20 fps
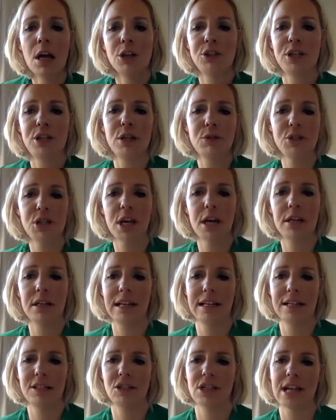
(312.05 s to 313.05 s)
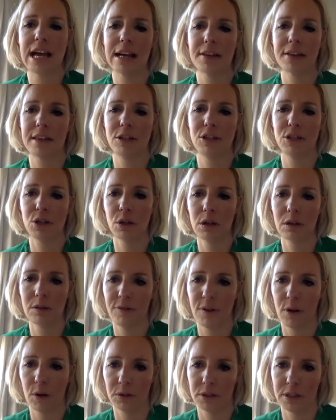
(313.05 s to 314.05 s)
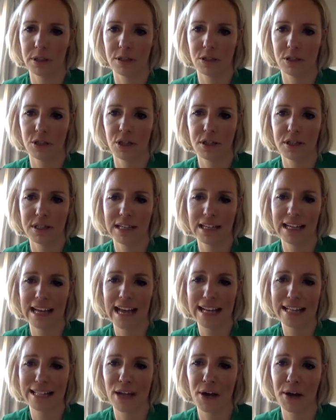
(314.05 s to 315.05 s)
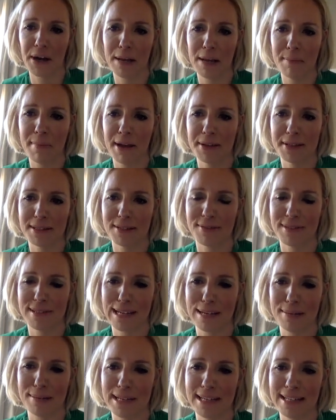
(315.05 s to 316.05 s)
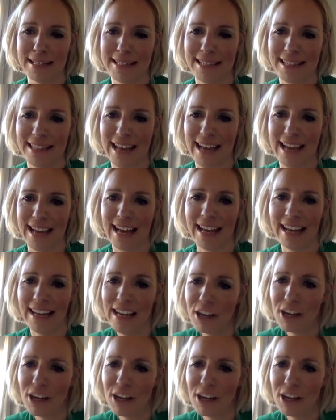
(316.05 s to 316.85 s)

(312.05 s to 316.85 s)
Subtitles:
Do journalists check their junk folders just in case our emails have slipped into there,